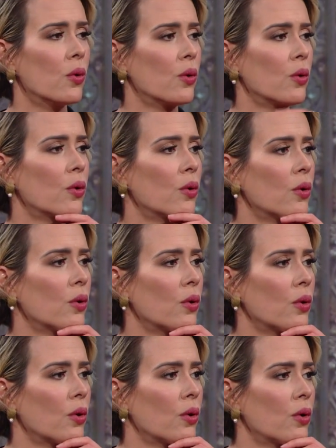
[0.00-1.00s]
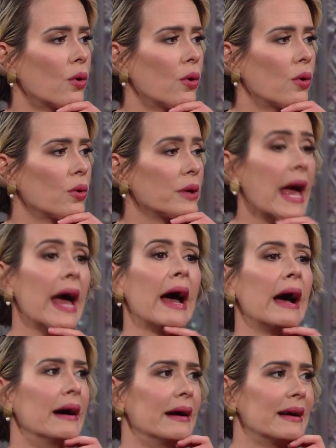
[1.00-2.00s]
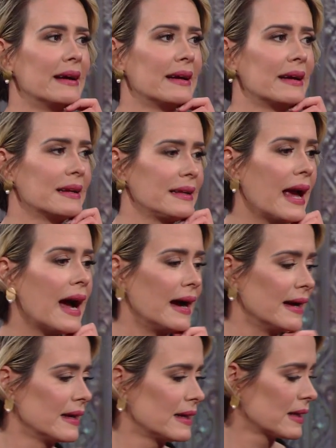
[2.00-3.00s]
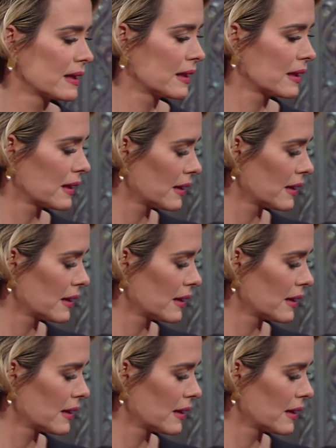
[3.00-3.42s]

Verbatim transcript: You smoked a lot. Yeah. As this character yeah. you just won for,